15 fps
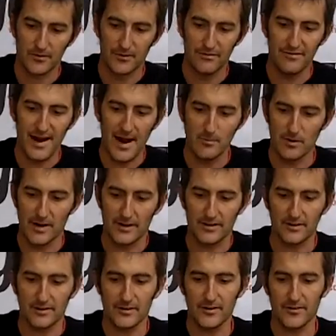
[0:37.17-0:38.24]
The
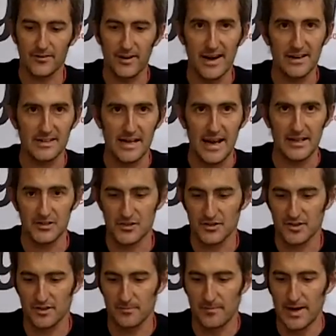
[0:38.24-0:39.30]
fabric is not
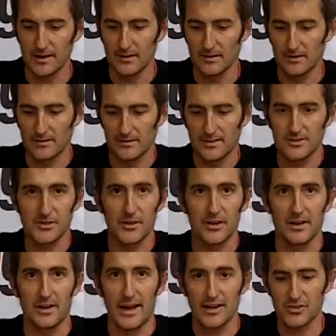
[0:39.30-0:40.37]
attached to the buckle, and so you
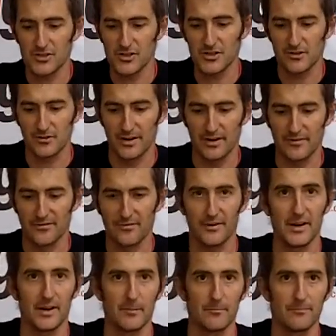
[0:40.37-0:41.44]
get an extra degree of
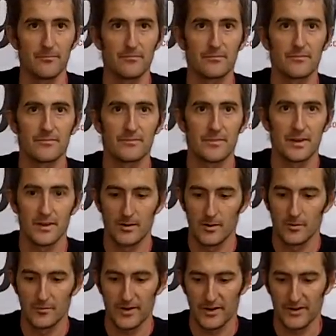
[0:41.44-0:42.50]
freedom
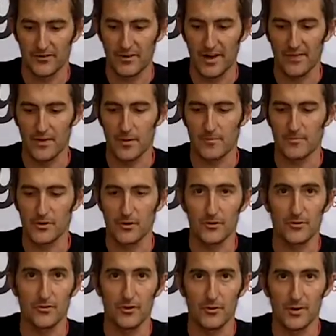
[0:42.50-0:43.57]
because then the, you
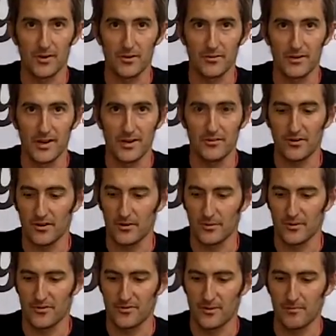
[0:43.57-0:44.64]
can do what you need to
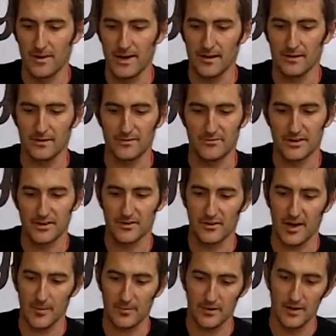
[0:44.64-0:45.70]
with the buckle. For
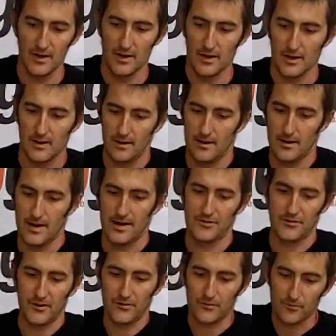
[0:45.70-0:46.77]
example, I
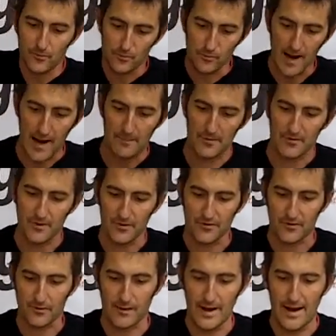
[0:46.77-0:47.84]
just wrapped
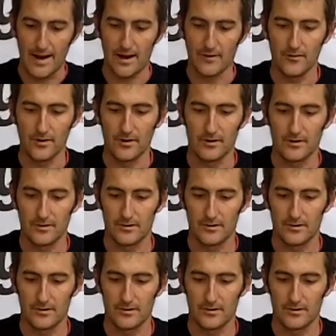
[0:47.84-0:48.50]
this around